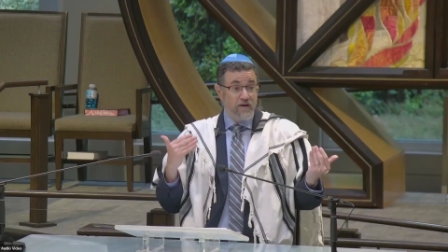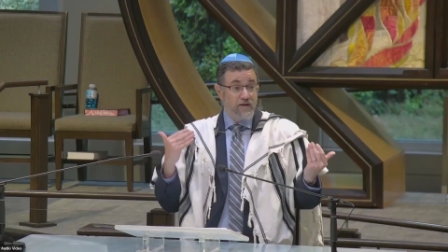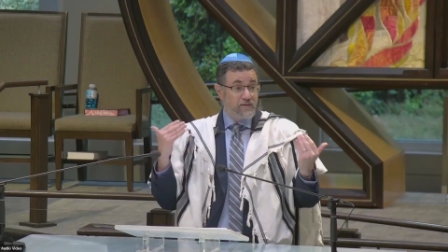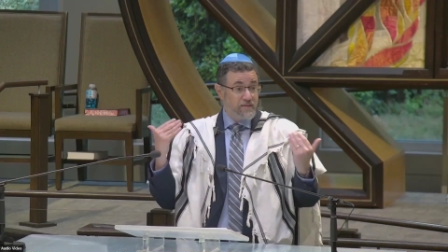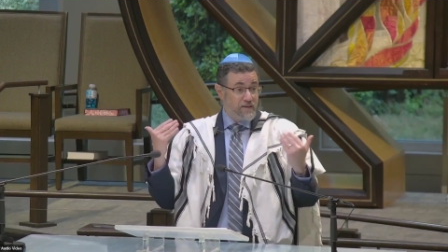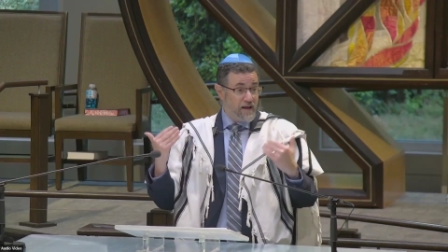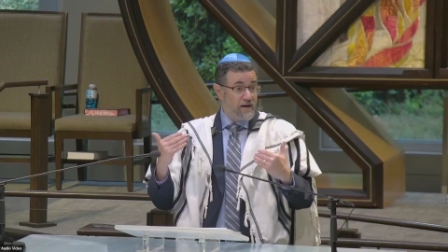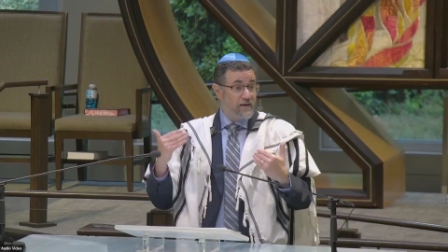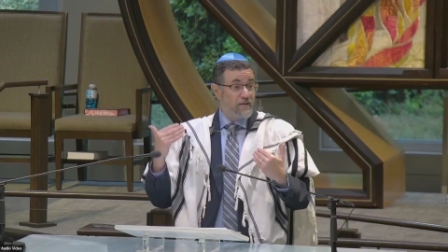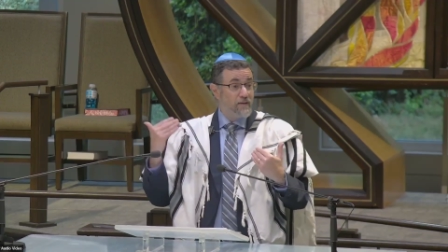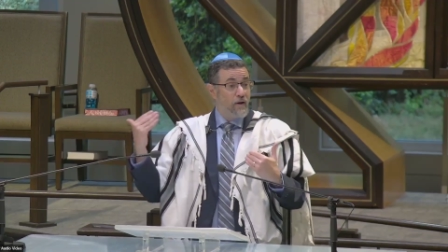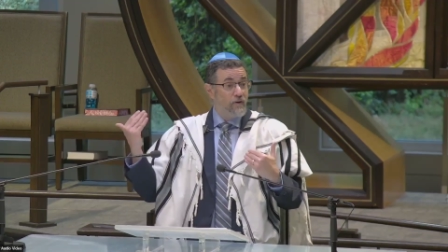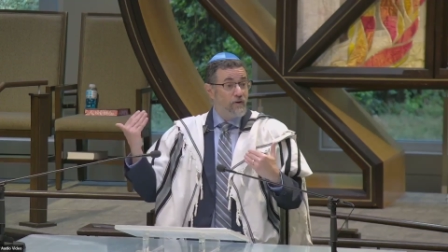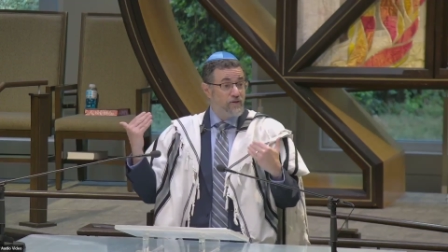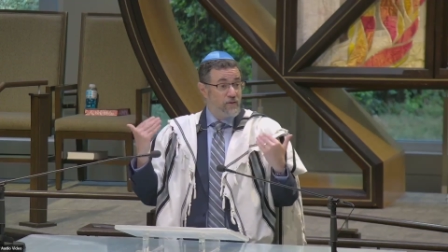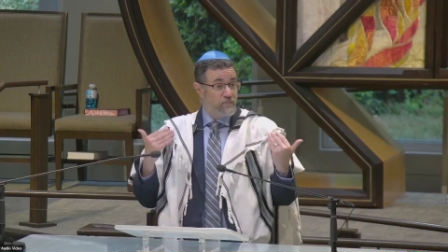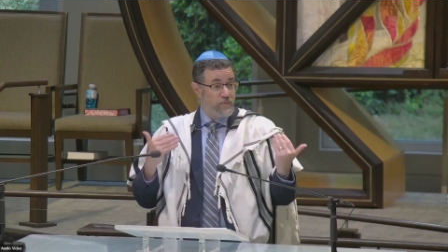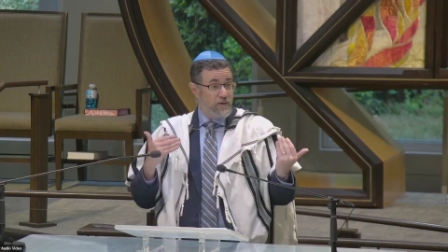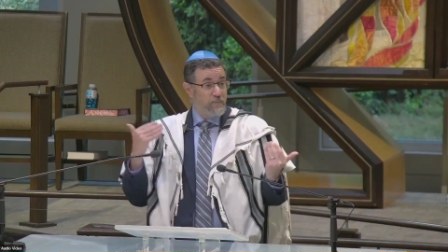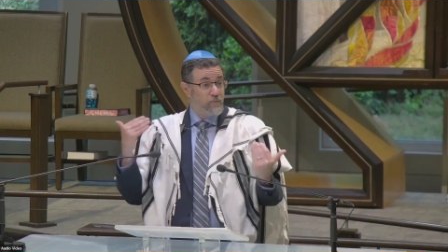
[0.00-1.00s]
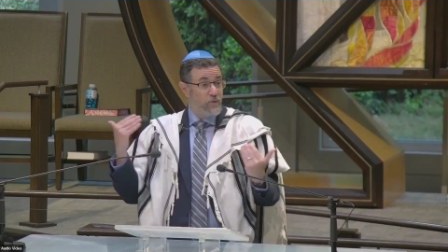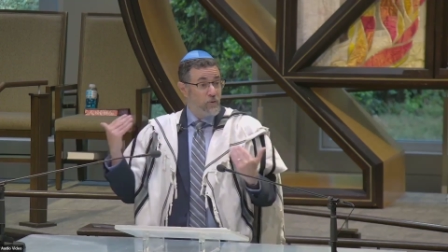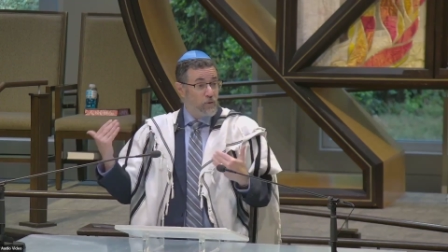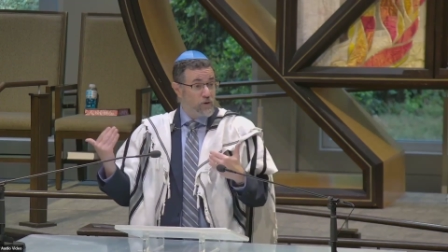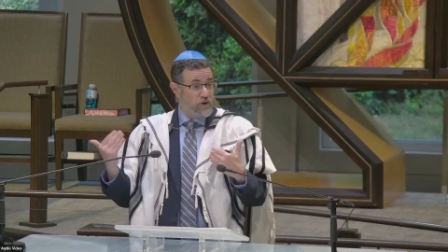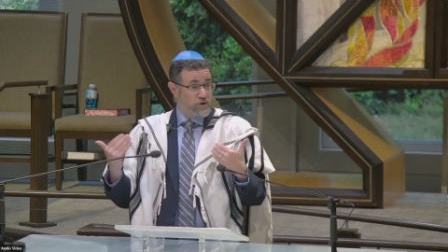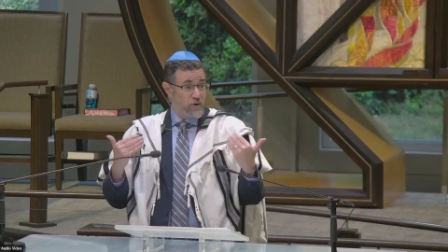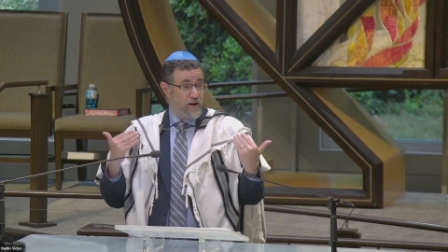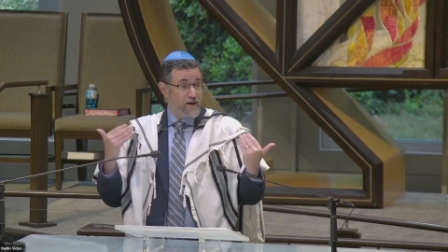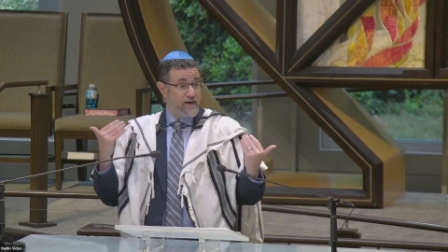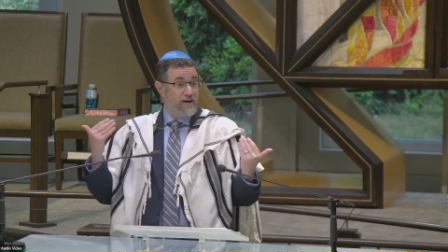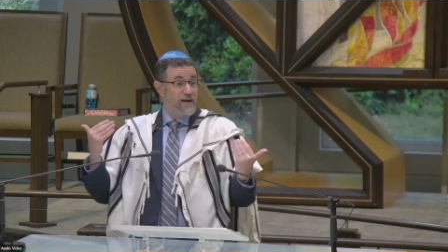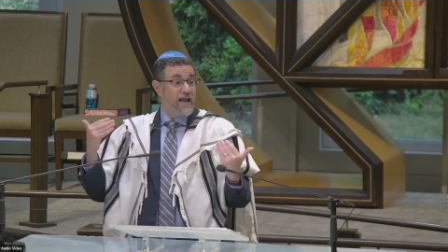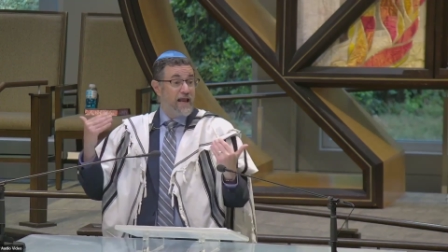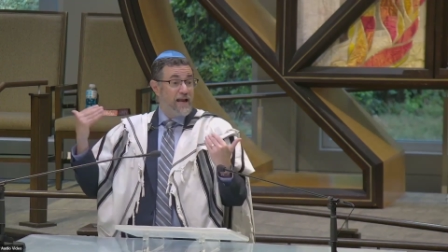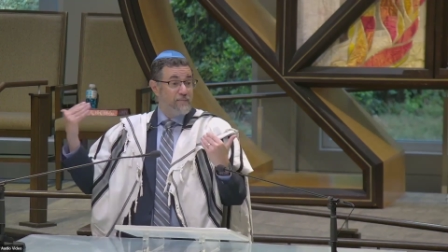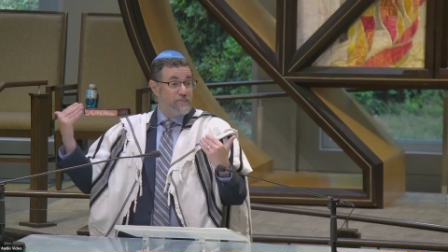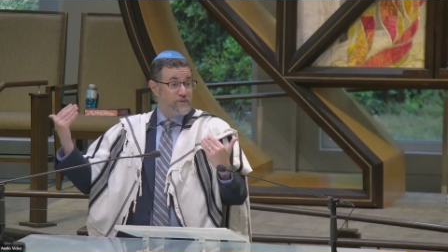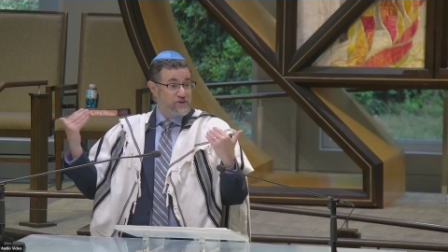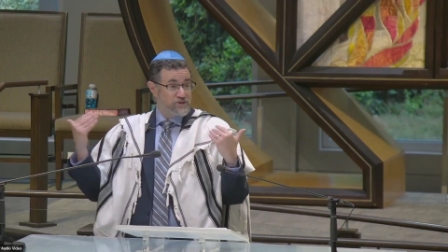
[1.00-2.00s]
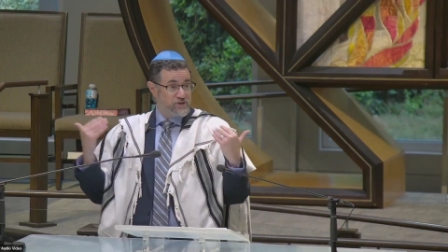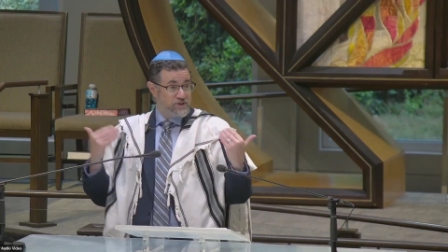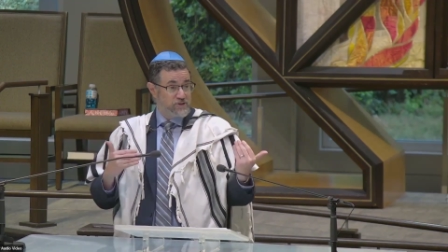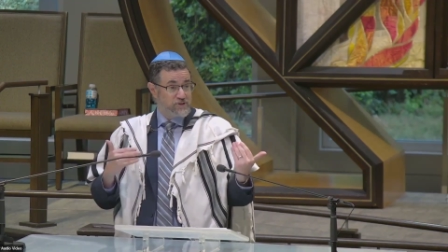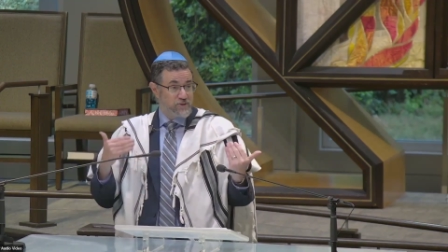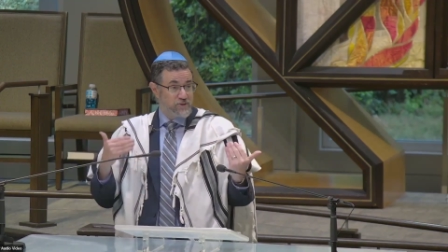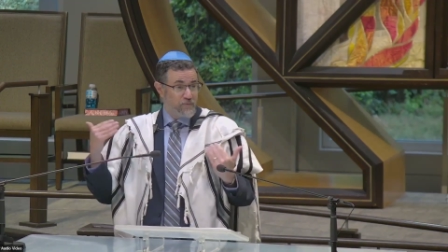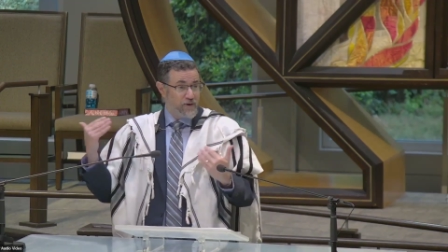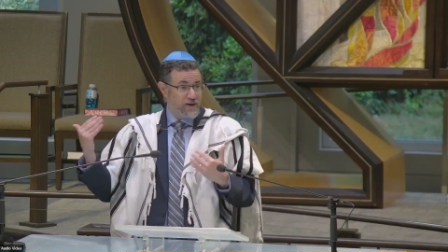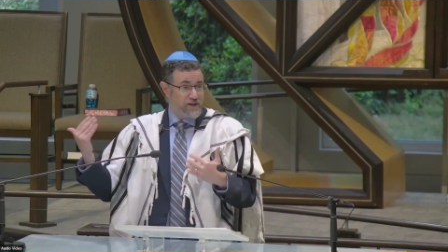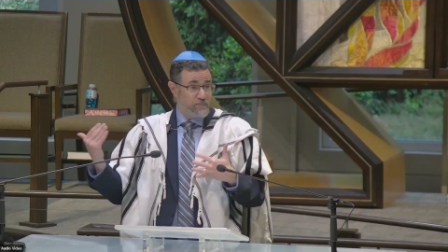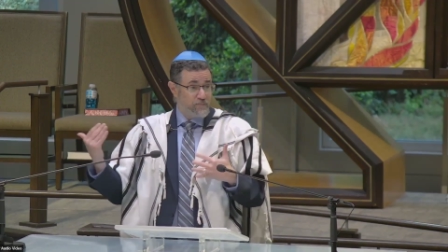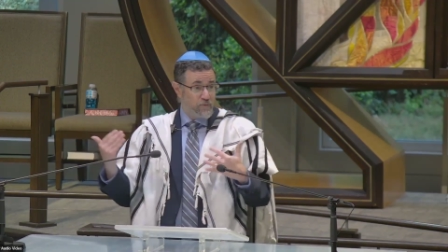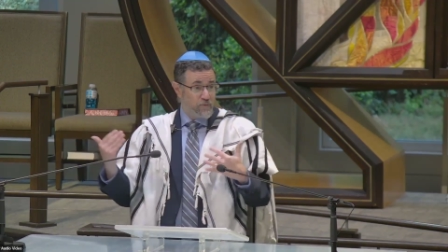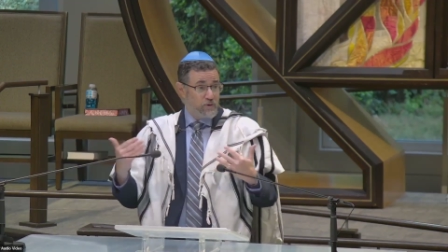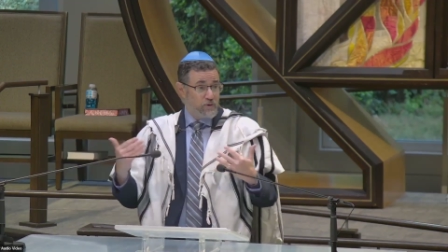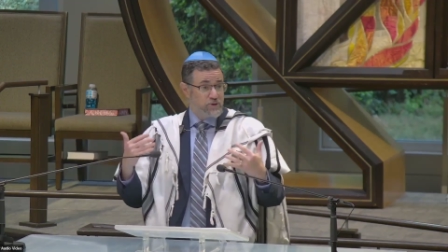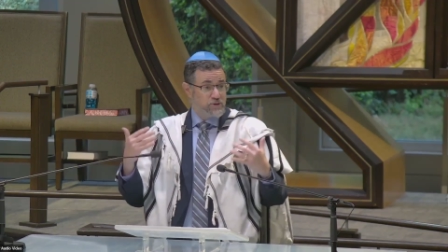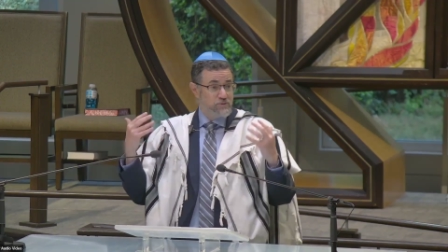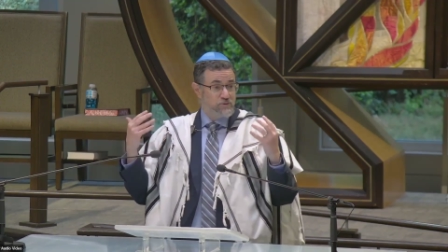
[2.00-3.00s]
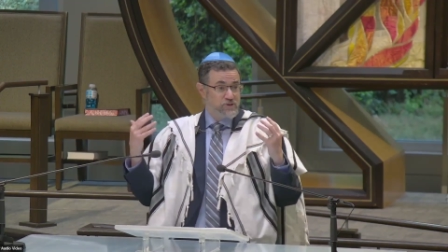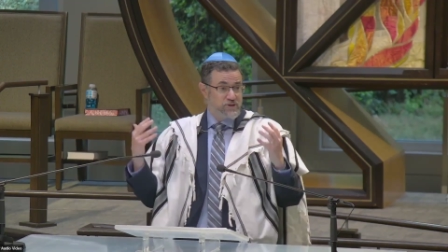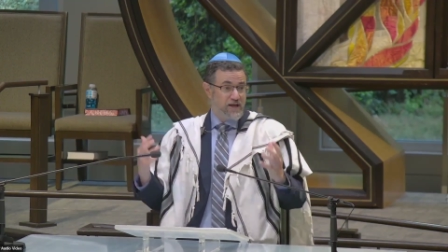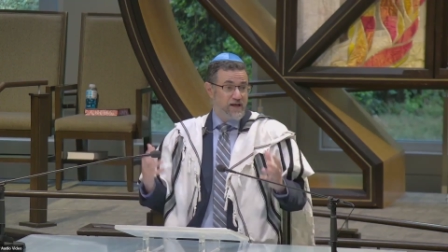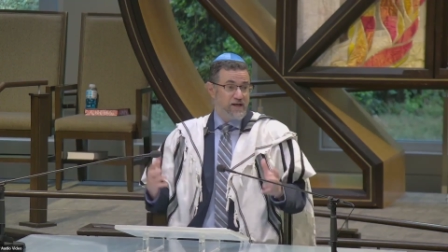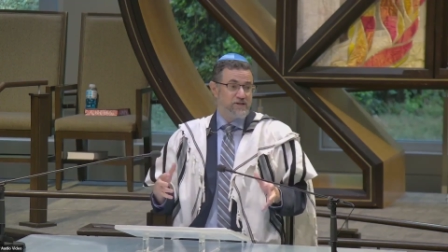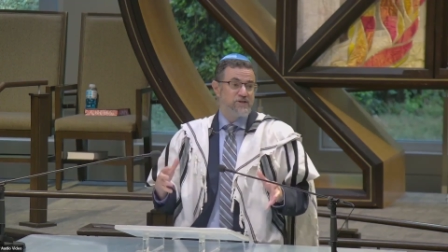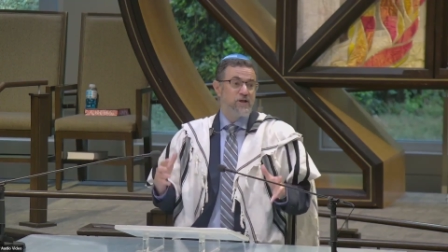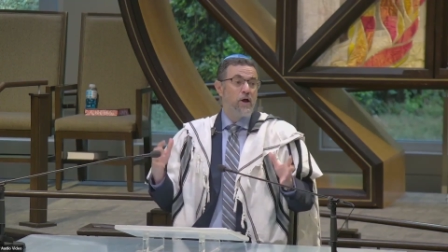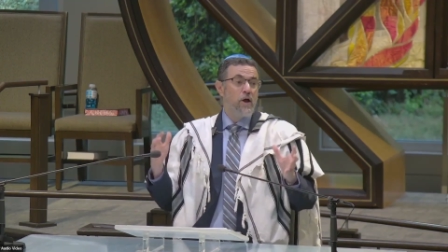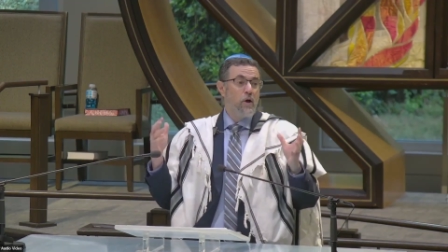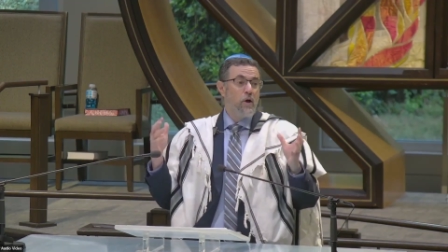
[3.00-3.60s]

Let alone the people who are trying to game the system, right? The person who says,